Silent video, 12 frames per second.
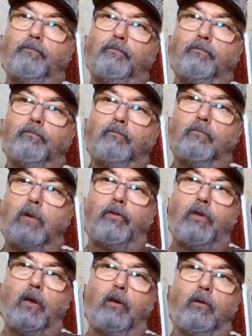I think,
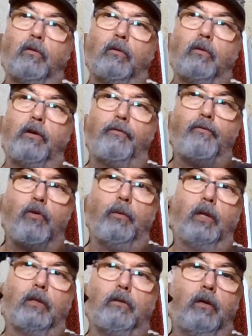
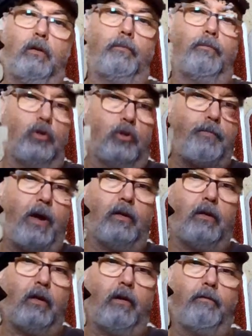affordability perspective,
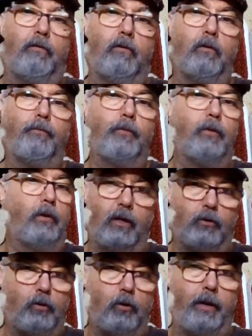not too
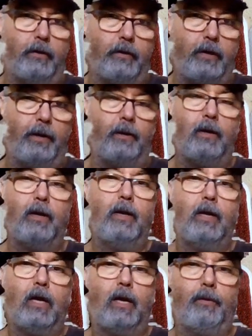bad, right?
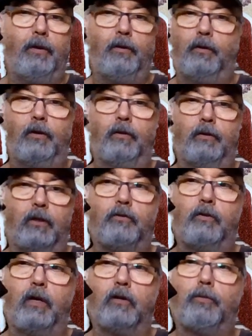That's
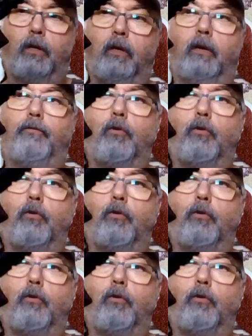pretty affordable